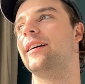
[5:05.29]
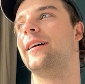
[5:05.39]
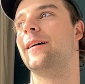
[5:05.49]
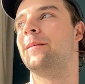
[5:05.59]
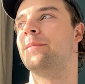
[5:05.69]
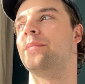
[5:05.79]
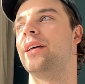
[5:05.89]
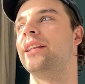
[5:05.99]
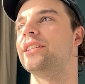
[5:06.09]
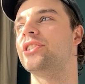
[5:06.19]

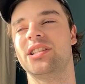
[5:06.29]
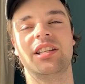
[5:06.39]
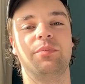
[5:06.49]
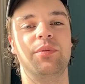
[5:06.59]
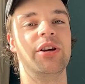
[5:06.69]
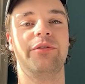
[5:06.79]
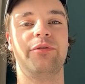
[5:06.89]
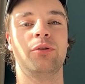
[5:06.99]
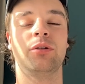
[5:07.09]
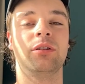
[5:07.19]
And it's just this
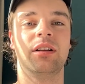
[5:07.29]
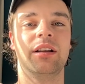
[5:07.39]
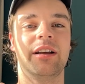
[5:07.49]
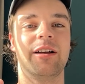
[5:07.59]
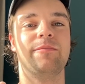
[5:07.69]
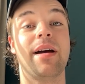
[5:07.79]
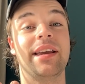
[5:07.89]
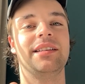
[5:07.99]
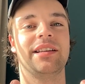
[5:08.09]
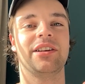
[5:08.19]
beautiful,
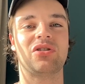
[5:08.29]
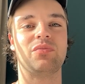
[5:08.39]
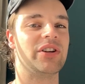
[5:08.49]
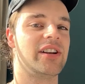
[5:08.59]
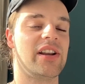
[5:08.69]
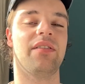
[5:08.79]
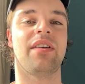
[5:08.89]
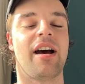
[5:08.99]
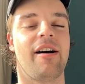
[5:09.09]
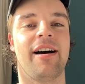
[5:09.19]
amazing community
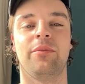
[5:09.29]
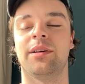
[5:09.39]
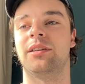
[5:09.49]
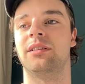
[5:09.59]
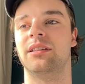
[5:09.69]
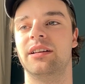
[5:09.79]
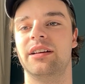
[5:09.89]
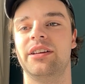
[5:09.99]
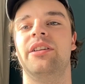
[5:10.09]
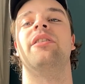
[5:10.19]
that I will,
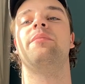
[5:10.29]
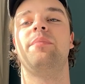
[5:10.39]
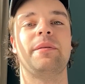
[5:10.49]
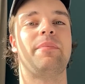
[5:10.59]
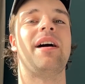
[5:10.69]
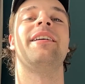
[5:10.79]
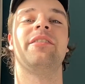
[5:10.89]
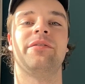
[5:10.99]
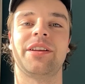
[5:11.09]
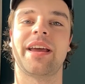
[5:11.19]
you know, be a part
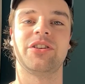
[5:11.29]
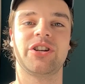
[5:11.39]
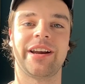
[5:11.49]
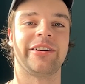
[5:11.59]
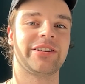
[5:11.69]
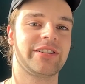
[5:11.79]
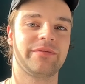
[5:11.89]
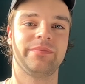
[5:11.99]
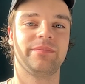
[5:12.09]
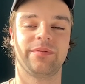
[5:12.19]
of and
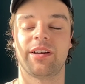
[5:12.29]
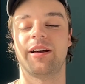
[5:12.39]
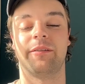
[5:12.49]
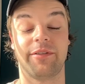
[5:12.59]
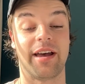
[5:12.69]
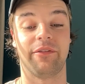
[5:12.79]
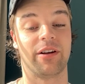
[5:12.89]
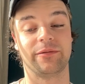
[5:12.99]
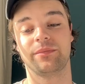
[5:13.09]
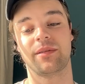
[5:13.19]
cherish
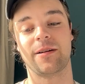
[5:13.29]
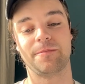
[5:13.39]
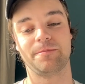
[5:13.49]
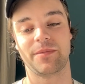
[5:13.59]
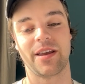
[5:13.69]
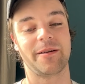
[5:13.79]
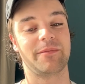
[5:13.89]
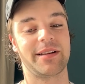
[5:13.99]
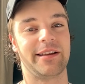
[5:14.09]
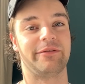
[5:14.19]
forever. Yeah,
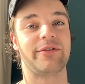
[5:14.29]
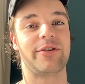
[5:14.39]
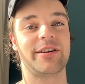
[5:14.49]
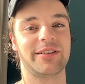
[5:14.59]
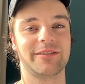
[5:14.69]
I love Fruities.